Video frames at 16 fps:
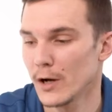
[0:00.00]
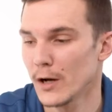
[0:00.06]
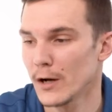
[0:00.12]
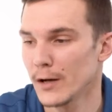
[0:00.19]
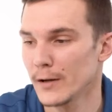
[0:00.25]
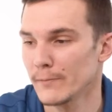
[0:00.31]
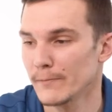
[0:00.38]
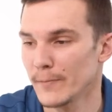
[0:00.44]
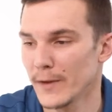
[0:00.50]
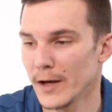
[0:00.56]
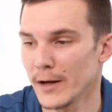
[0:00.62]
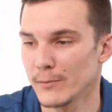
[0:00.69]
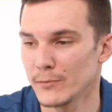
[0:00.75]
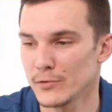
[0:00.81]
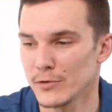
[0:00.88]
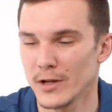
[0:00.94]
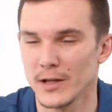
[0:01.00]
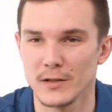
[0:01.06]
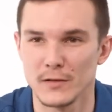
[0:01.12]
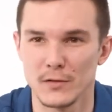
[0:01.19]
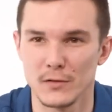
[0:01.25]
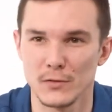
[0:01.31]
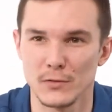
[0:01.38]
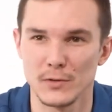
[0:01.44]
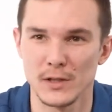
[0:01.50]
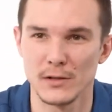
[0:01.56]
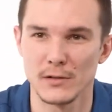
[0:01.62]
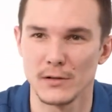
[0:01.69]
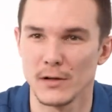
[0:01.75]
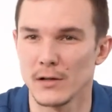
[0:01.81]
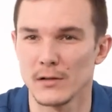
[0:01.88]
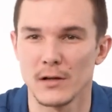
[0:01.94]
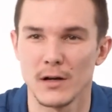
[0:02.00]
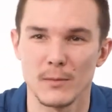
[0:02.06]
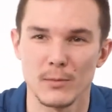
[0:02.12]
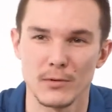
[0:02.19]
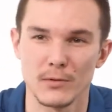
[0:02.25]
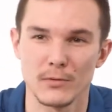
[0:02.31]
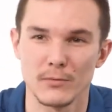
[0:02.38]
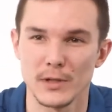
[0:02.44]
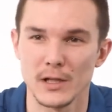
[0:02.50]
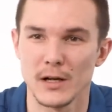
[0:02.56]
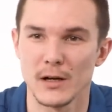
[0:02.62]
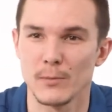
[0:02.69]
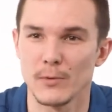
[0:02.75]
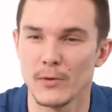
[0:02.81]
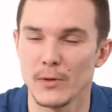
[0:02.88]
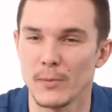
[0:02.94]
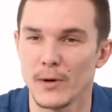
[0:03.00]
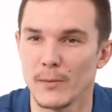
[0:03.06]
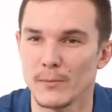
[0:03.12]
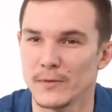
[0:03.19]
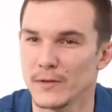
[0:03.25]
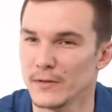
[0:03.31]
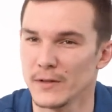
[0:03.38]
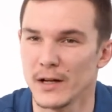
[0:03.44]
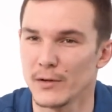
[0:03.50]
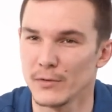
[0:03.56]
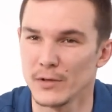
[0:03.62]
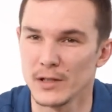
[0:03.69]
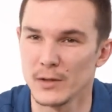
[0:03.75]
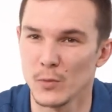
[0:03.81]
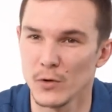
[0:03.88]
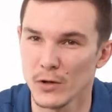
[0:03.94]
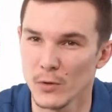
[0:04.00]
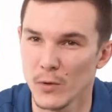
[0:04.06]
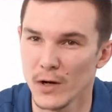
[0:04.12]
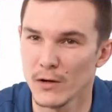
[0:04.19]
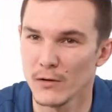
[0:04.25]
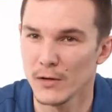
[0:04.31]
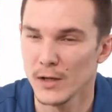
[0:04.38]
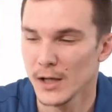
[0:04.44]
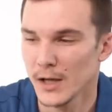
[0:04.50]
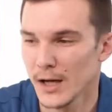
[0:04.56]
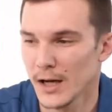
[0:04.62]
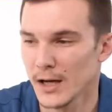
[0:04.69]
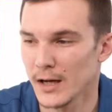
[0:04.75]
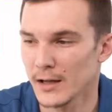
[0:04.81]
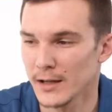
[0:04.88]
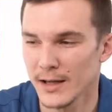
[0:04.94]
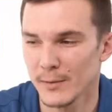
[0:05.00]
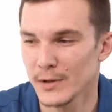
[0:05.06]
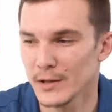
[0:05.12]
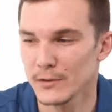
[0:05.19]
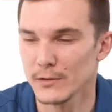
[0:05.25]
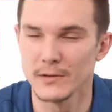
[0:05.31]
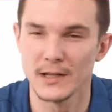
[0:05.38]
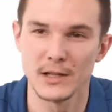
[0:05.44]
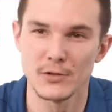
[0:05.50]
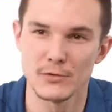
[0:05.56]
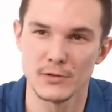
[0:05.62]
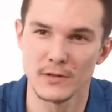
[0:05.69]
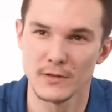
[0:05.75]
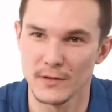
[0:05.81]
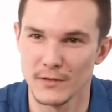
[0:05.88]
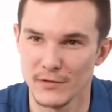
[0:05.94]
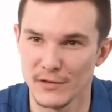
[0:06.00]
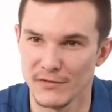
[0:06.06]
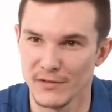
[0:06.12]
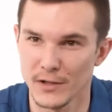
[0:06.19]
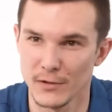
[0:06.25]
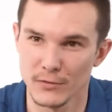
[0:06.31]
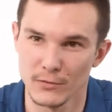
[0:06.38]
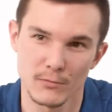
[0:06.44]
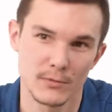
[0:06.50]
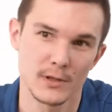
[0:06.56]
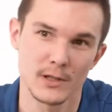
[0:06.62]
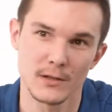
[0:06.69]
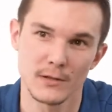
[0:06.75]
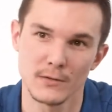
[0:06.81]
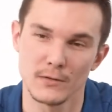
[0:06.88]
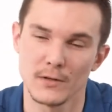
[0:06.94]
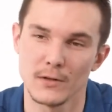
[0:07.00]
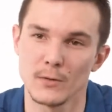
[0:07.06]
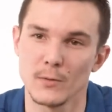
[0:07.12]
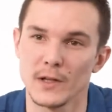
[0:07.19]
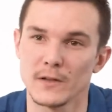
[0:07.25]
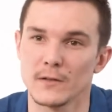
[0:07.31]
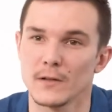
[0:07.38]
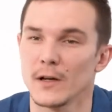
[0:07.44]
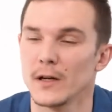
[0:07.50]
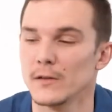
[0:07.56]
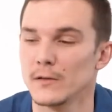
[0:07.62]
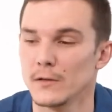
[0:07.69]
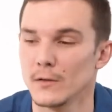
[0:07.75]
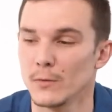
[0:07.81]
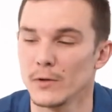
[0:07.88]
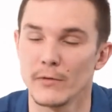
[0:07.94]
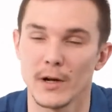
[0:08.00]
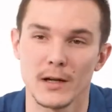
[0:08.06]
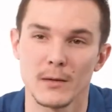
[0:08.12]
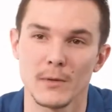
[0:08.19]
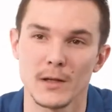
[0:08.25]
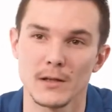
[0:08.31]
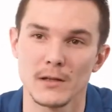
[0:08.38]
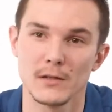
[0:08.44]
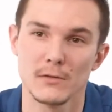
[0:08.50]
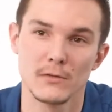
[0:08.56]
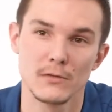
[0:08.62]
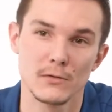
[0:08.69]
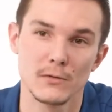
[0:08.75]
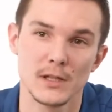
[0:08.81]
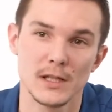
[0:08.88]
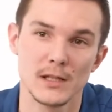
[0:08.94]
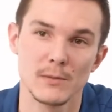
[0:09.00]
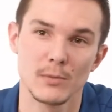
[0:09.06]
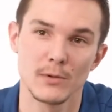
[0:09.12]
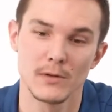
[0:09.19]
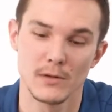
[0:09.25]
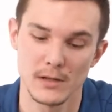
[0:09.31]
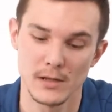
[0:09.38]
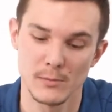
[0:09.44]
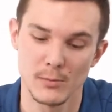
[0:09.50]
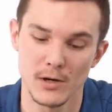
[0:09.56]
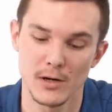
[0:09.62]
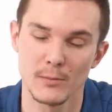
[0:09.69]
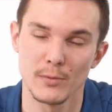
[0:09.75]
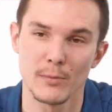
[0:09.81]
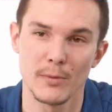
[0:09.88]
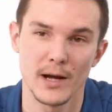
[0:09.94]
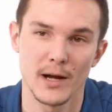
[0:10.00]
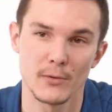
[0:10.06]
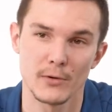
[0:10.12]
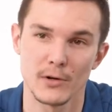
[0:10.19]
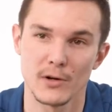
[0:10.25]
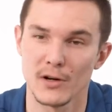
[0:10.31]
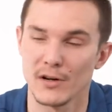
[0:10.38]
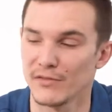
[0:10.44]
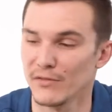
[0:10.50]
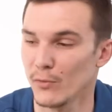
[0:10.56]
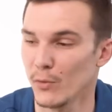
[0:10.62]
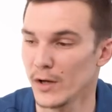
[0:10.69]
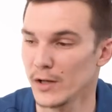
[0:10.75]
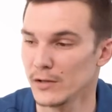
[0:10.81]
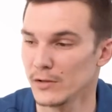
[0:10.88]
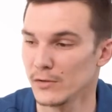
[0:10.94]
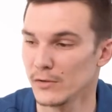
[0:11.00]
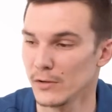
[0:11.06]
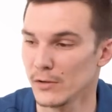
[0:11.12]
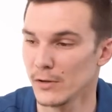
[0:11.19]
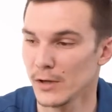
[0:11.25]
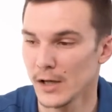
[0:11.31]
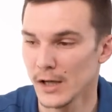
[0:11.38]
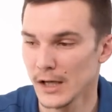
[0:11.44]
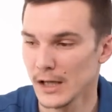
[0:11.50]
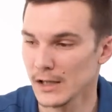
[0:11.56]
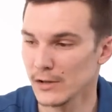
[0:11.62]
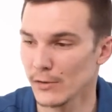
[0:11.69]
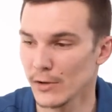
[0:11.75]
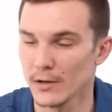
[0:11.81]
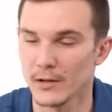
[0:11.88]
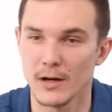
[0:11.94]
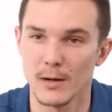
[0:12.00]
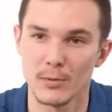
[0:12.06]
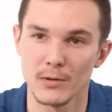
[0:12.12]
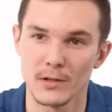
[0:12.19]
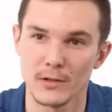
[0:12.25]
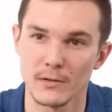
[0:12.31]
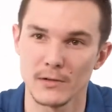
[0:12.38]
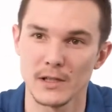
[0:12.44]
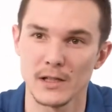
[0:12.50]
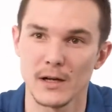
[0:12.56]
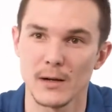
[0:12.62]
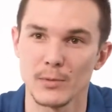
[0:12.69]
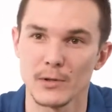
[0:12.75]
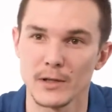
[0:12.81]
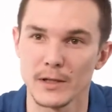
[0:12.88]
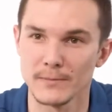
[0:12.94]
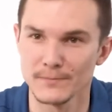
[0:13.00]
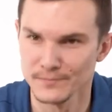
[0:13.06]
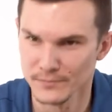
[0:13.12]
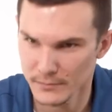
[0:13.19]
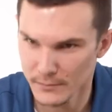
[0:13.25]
on, trying to either uncouple or recouple the pump does not really work well. It can be a little dangerous if your fingers are really close to the wet side, so we recommend that you do keep the pump powered off when you're either uncoupling or decoupling